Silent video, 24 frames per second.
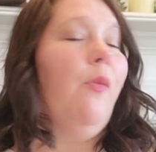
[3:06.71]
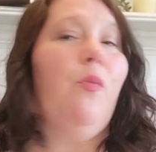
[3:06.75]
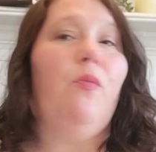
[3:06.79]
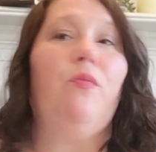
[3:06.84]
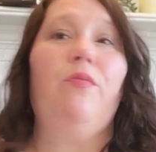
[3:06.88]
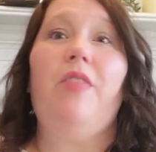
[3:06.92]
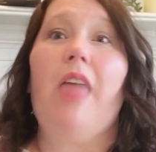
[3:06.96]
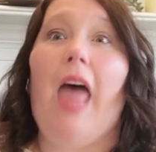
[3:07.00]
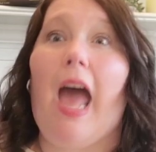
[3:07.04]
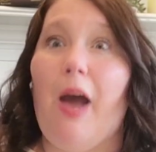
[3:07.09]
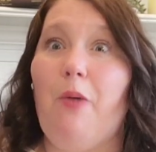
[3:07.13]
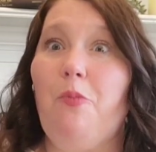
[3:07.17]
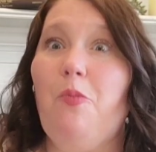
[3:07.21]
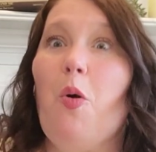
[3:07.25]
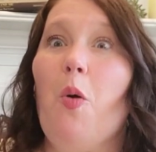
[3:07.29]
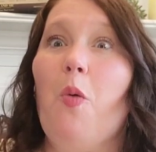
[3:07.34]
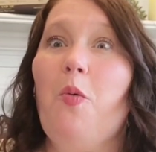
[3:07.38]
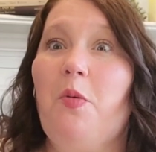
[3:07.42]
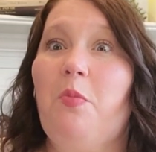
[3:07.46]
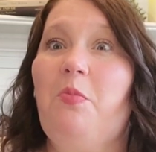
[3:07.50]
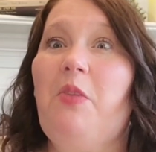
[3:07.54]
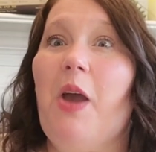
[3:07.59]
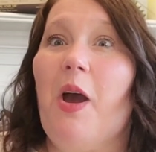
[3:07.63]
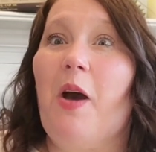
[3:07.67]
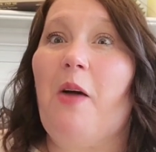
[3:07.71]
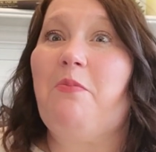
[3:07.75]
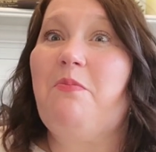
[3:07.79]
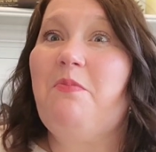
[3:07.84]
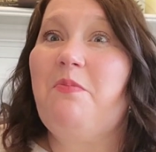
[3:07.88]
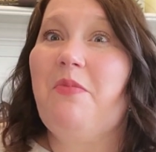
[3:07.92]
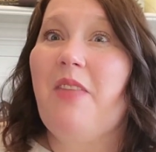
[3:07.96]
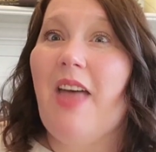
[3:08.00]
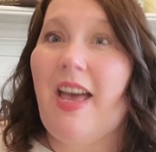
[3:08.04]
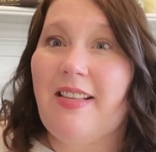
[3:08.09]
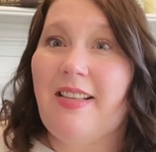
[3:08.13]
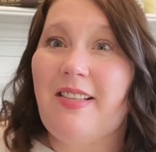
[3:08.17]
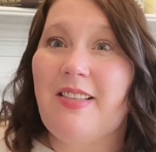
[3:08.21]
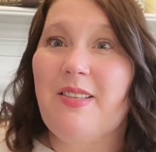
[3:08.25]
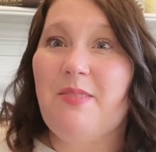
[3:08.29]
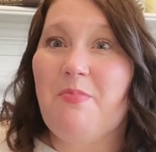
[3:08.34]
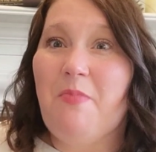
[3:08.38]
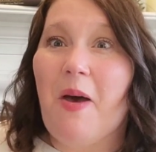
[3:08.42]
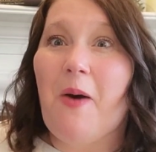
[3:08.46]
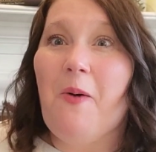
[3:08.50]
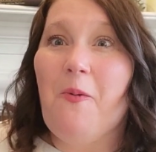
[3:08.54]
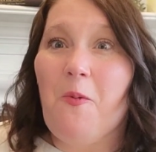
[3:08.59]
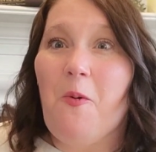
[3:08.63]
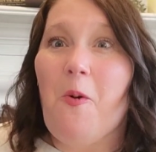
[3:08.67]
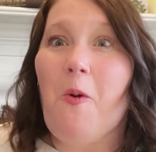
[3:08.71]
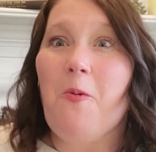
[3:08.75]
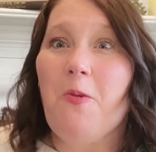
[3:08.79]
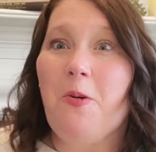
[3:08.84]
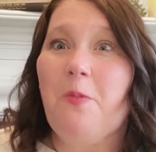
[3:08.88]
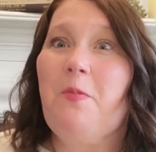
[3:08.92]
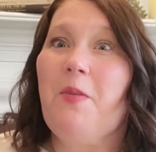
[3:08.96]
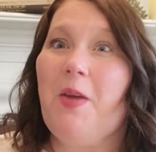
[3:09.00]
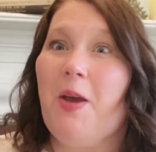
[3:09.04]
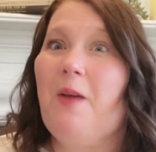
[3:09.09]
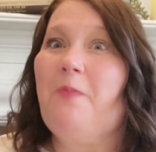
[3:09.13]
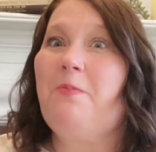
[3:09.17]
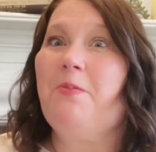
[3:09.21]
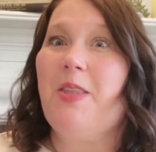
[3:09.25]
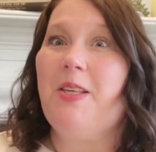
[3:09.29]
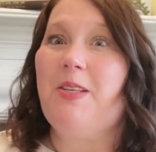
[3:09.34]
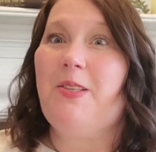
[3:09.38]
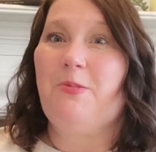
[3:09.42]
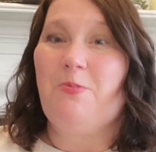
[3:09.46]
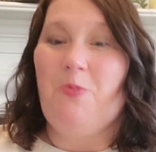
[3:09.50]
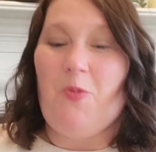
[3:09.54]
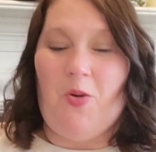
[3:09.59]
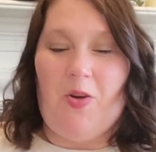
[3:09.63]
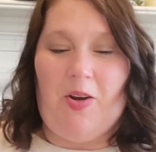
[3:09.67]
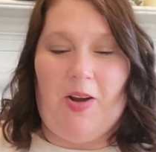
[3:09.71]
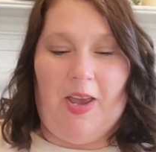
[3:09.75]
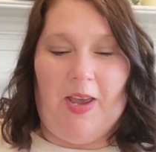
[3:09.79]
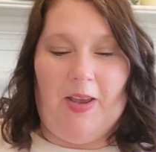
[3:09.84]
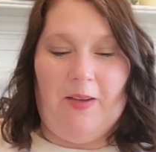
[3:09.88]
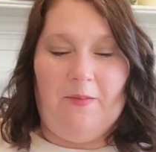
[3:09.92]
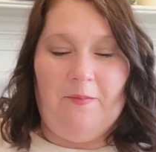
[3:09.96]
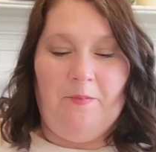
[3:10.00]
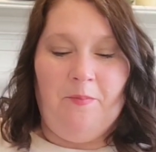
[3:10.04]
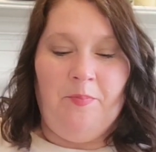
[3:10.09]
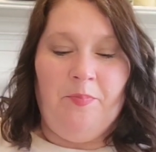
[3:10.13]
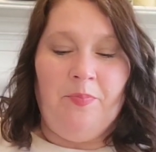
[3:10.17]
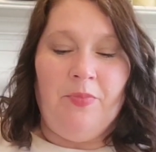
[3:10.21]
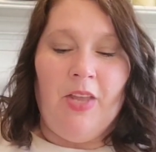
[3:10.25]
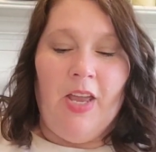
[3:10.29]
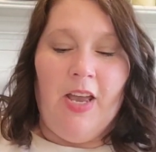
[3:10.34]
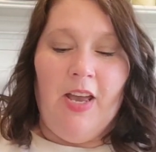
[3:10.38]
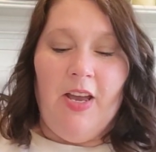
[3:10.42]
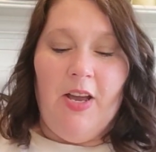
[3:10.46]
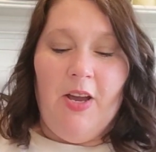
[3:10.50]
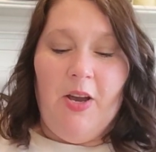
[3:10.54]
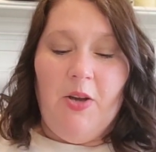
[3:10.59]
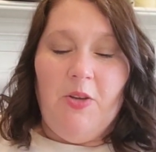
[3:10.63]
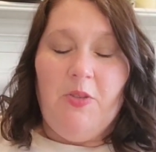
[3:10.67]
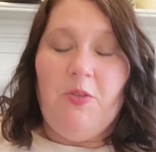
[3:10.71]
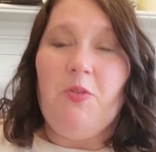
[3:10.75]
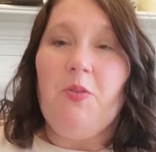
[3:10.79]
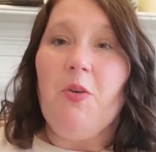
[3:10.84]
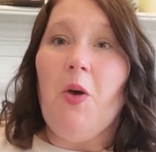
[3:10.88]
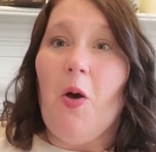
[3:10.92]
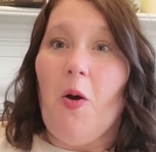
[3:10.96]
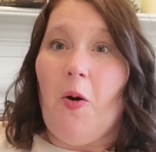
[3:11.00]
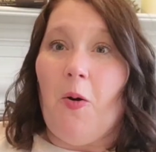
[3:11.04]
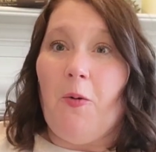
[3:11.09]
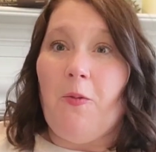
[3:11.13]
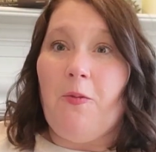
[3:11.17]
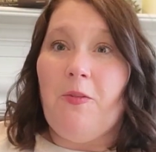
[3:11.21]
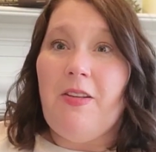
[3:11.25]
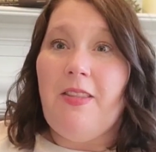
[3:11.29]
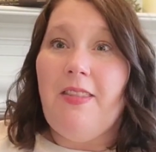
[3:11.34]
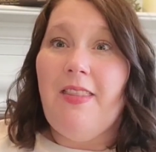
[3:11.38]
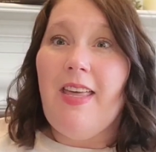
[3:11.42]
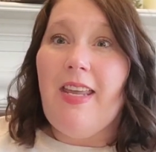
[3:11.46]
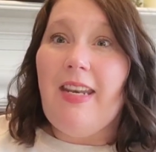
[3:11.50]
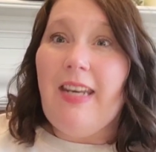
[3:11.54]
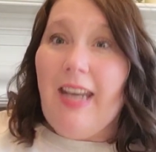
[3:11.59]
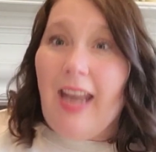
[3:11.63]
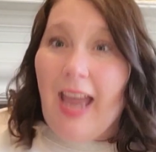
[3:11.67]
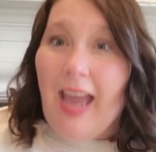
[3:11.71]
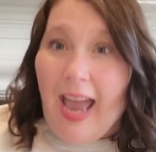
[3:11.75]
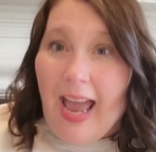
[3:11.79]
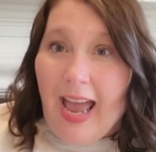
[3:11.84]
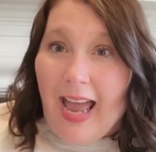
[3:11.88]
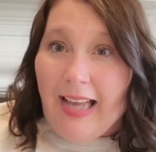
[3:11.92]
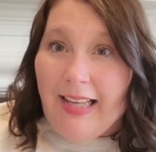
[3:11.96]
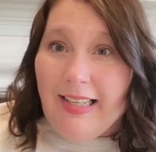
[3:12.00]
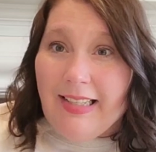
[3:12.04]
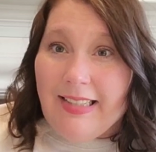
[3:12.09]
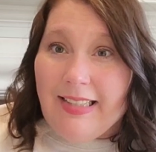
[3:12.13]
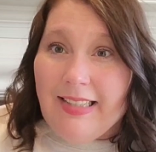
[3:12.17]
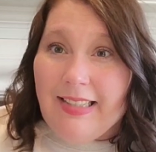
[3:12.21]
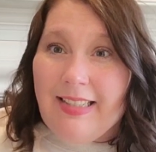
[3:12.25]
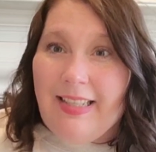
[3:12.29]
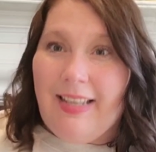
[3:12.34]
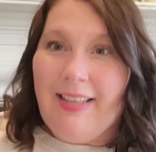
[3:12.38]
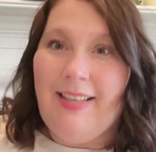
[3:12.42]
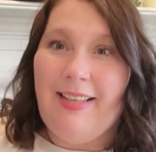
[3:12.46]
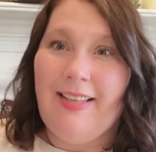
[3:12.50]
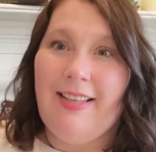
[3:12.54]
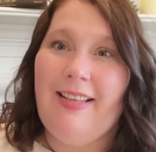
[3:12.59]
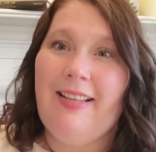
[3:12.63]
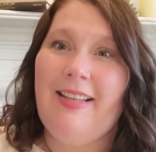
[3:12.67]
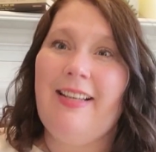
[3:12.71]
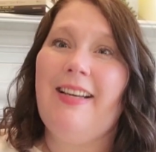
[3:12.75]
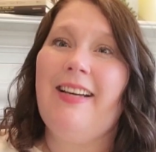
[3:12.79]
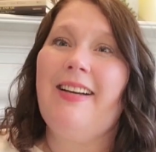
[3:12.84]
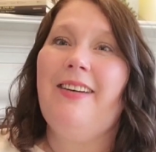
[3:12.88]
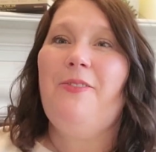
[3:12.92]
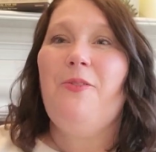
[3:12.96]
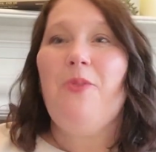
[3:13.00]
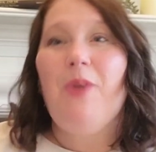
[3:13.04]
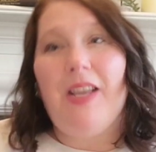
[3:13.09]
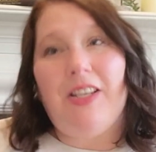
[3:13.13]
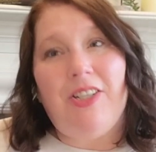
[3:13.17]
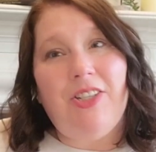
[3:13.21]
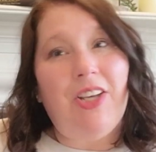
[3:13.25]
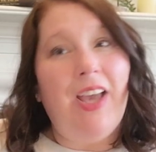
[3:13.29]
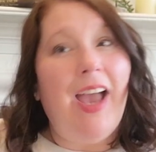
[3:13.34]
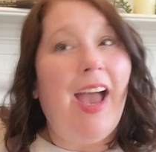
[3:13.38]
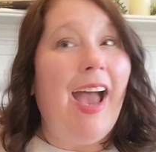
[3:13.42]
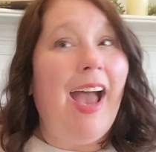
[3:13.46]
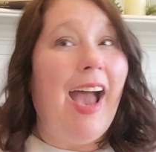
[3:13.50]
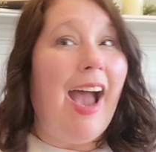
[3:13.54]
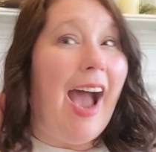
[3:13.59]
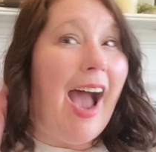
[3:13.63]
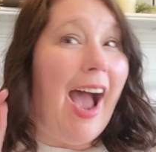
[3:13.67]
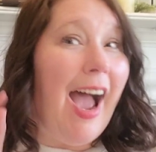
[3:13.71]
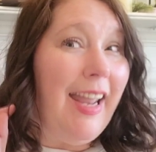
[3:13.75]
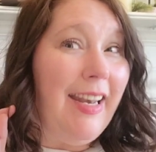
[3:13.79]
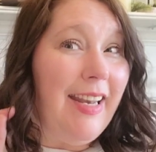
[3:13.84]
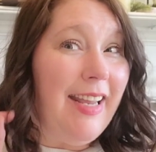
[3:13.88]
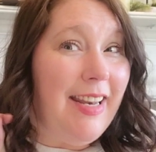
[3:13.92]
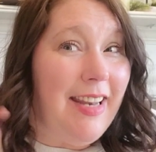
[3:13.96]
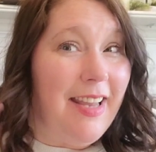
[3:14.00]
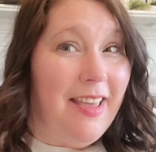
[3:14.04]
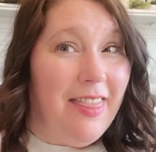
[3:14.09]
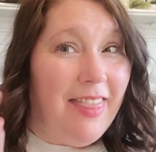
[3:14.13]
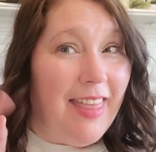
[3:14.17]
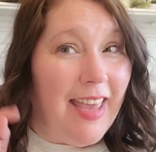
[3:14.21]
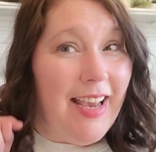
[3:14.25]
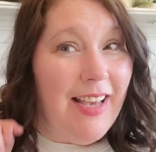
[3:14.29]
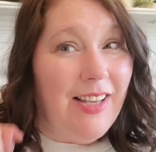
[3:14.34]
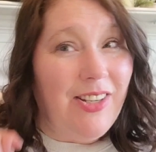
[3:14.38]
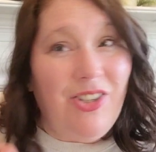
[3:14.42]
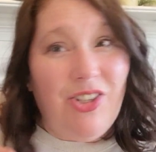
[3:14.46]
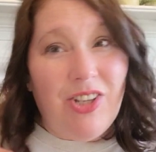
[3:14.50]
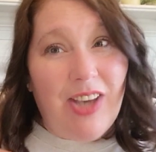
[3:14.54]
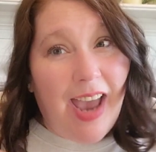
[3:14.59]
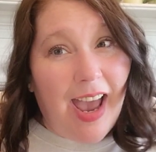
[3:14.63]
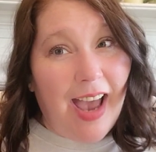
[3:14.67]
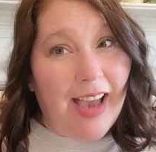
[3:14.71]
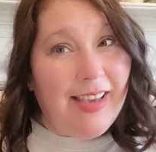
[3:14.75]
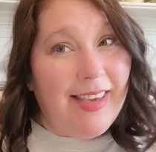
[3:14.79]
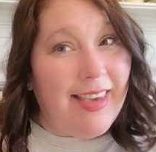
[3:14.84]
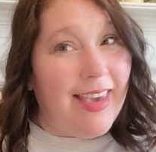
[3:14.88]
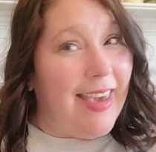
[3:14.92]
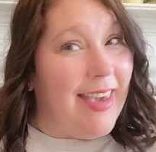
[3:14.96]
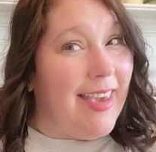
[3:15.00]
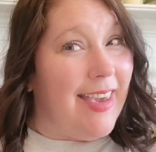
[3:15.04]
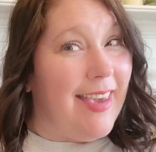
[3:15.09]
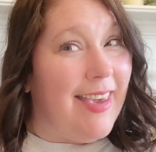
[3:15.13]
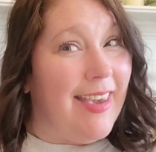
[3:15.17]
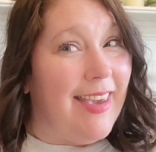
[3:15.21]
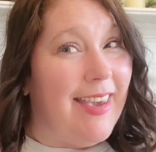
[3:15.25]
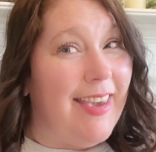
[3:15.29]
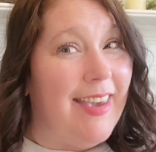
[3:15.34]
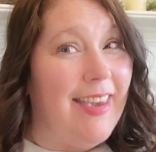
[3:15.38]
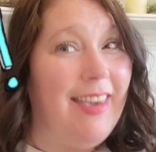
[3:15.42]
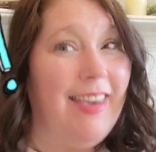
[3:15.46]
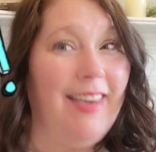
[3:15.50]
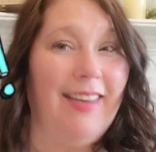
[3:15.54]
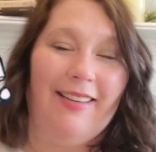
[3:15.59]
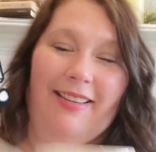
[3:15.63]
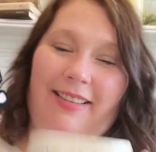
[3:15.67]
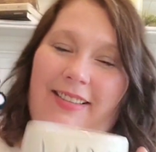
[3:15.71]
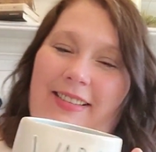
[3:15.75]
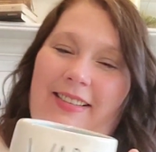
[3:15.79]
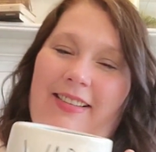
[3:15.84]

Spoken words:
That woke me up. That smell woke me up this morning. So the next, which I need to thank Jackie.